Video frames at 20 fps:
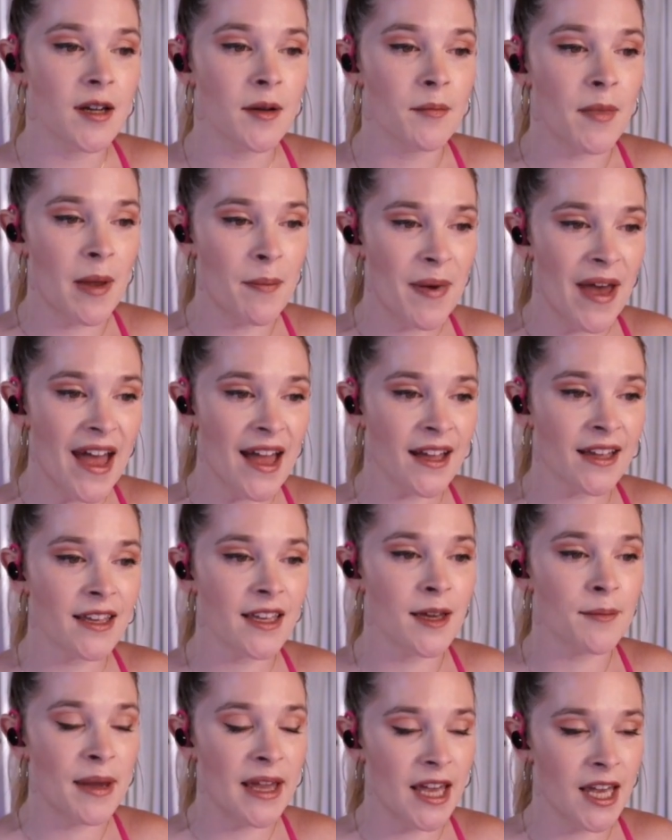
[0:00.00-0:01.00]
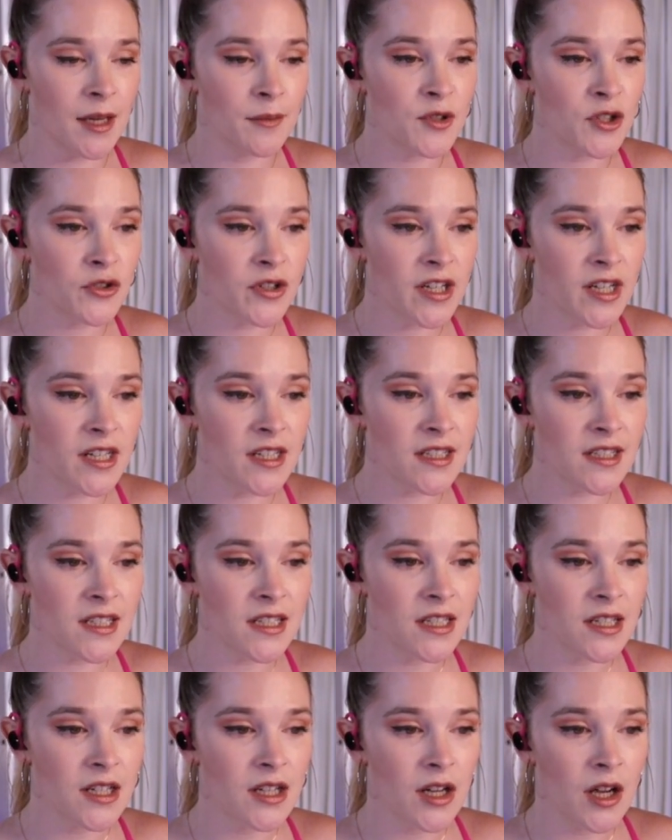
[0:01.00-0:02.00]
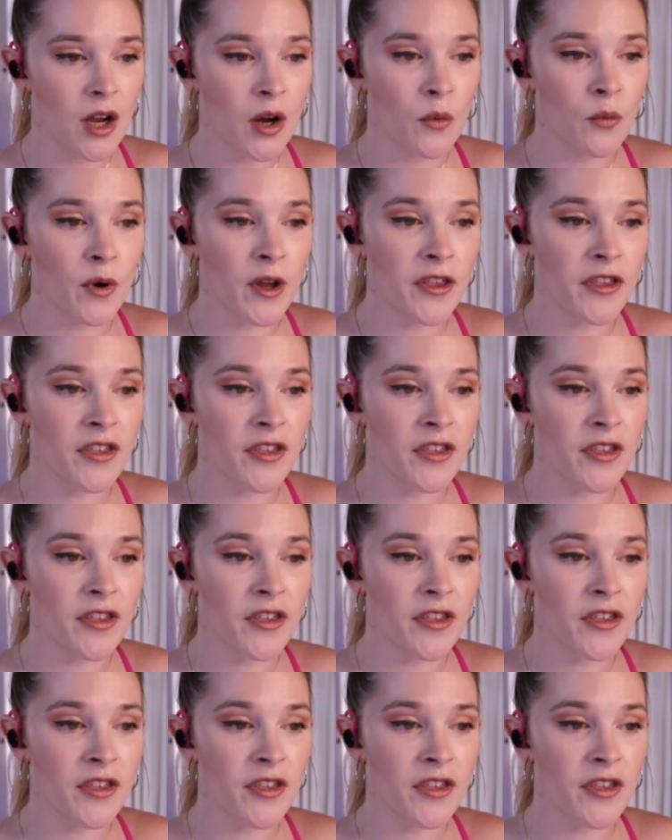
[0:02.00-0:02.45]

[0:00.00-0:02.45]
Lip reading: my back, and my hamstrings with